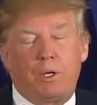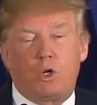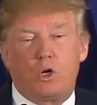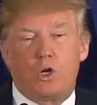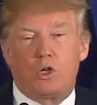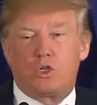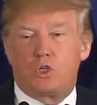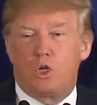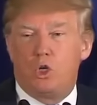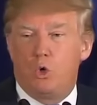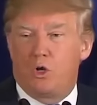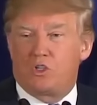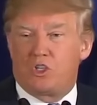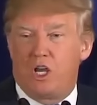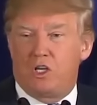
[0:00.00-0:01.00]
Because
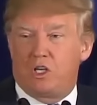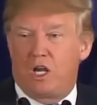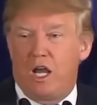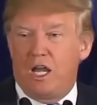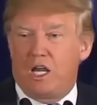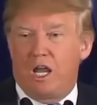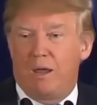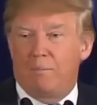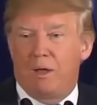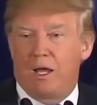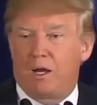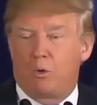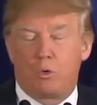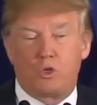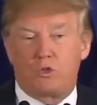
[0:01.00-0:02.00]
USA Today came
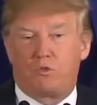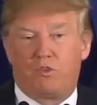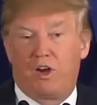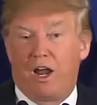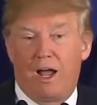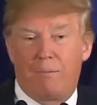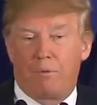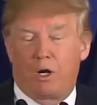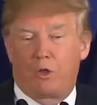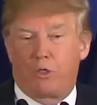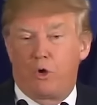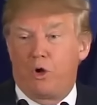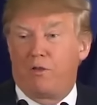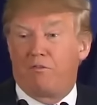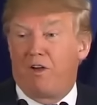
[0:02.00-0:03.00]
out, it was phenomenal
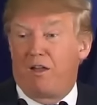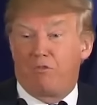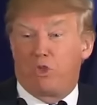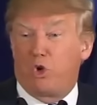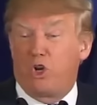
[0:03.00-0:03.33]
35,